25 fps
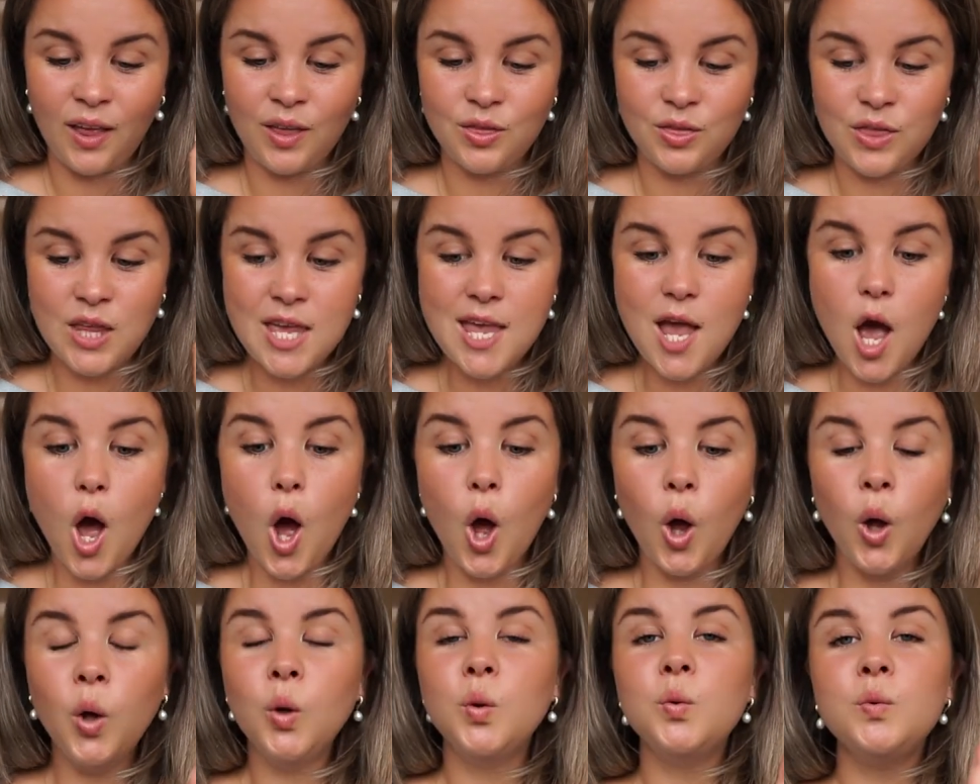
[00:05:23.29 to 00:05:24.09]
The
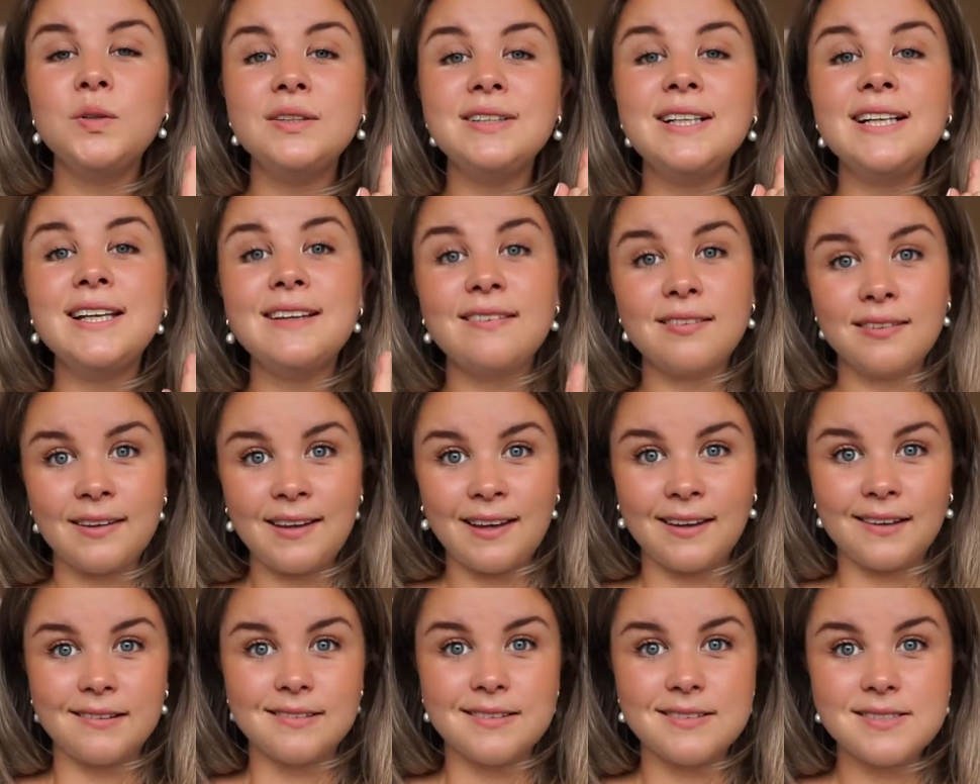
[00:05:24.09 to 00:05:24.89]
only
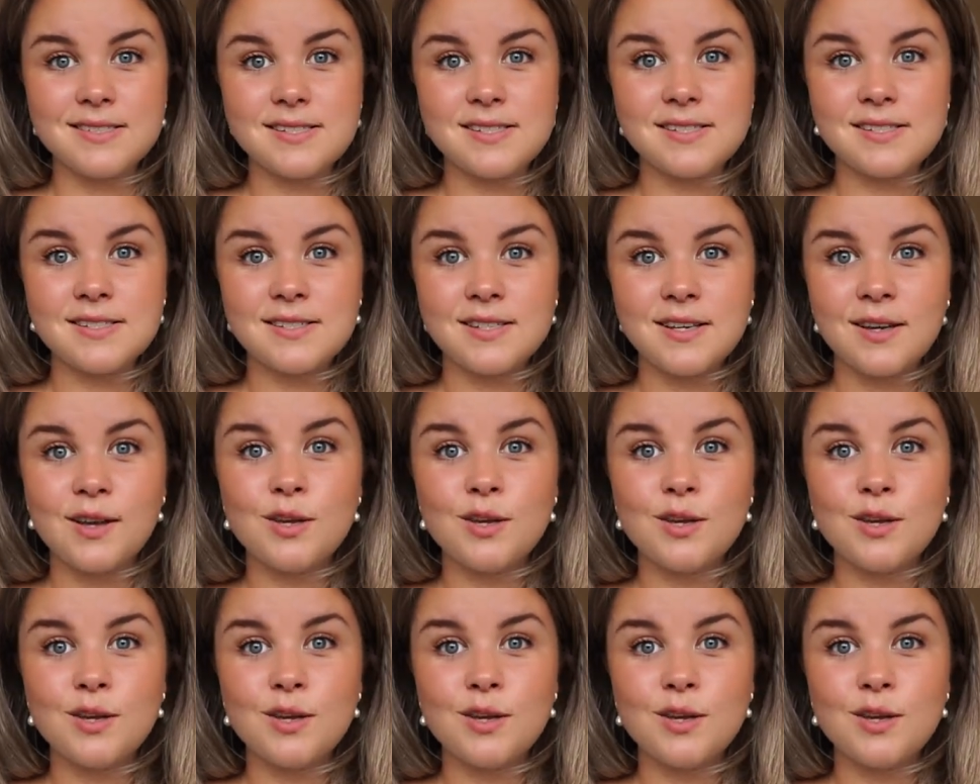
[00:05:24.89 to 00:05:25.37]
things